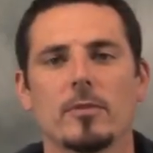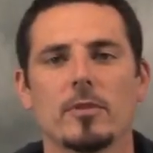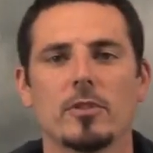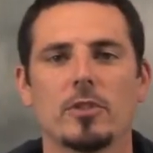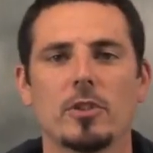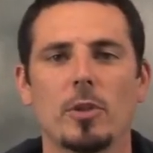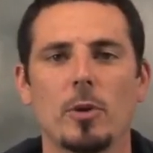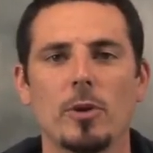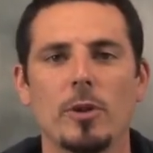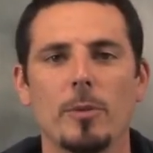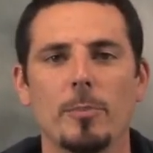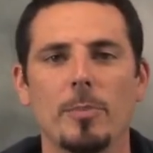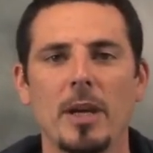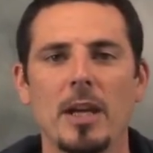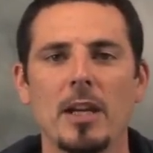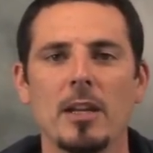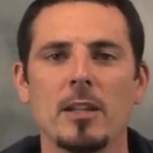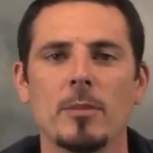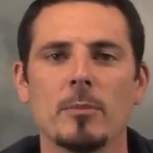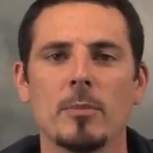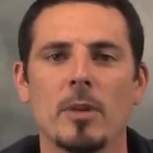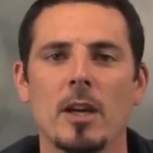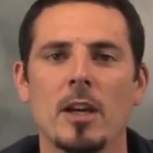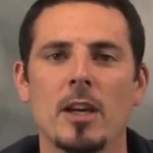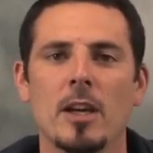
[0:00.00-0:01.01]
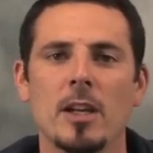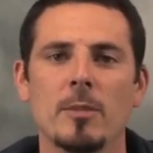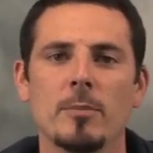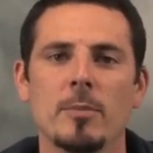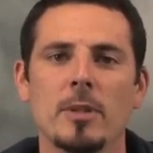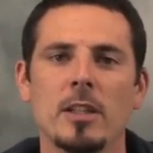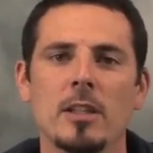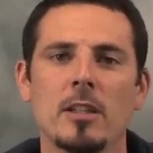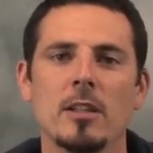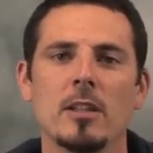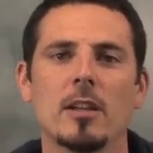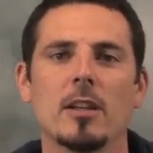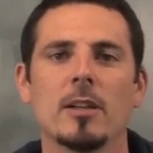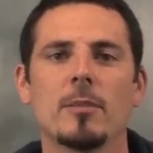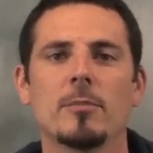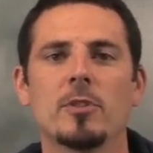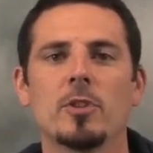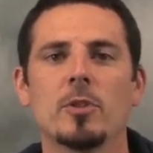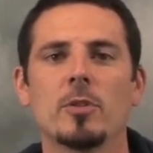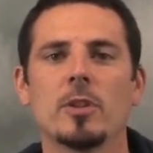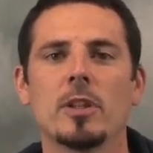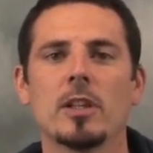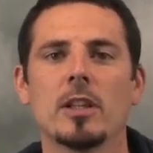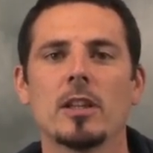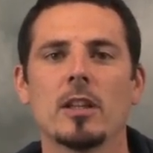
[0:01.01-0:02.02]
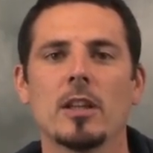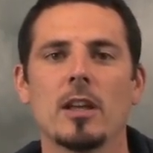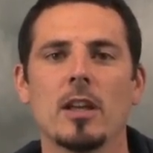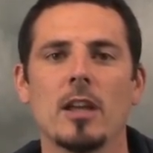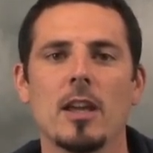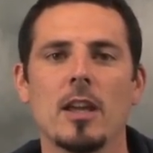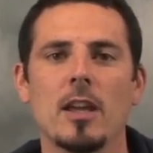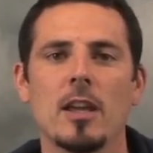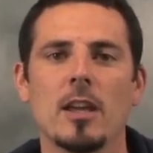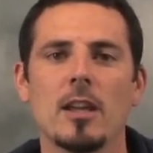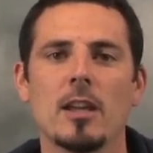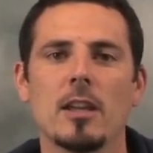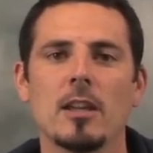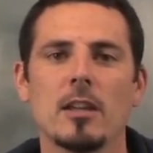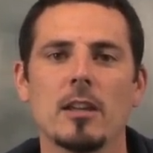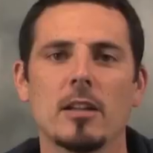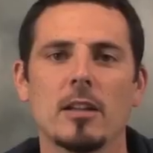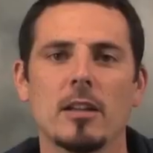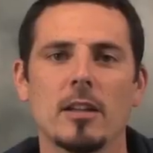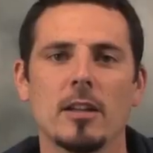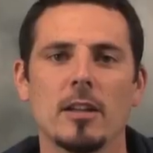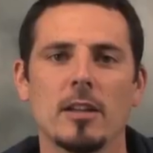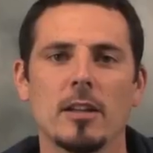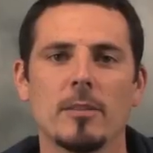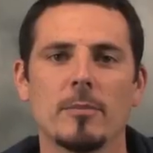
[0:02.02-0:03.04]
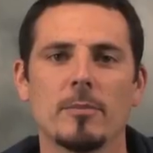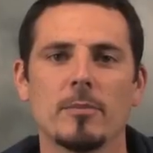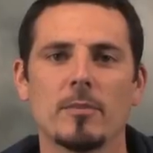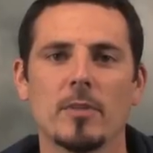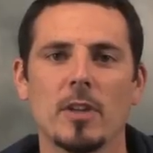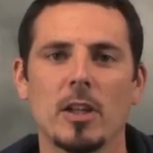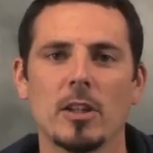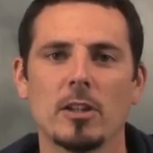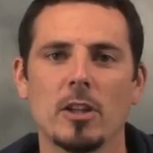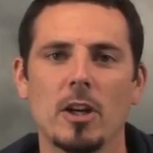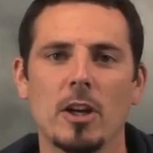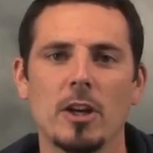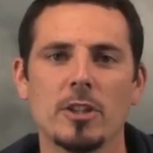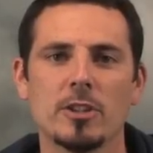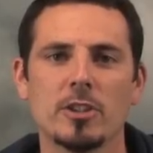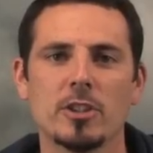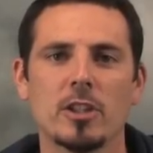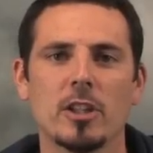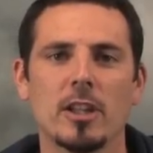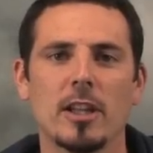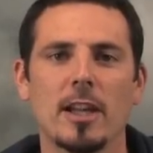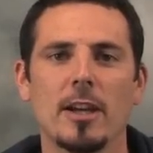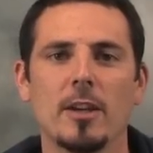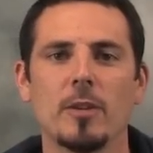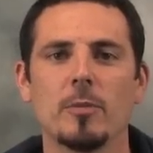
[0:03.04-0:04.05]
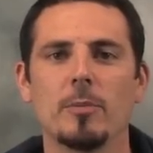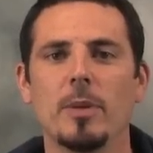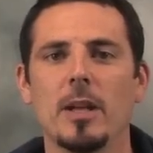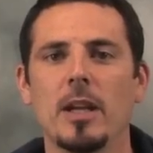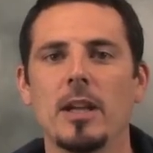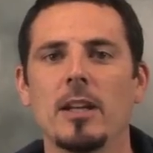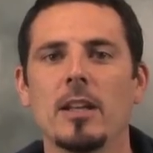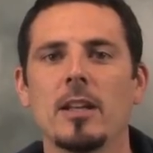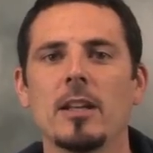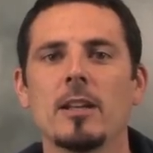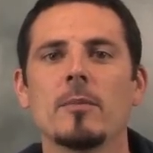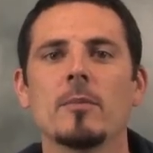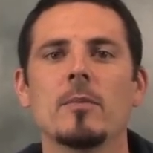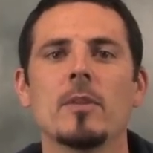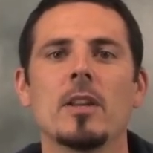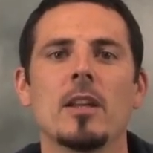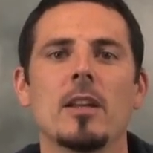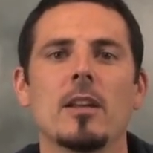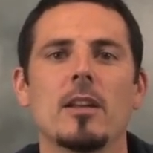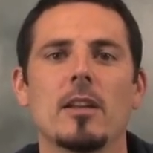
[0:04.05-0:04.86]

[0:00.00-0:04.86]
So the painting behind me, I'm doing a large cloud painting,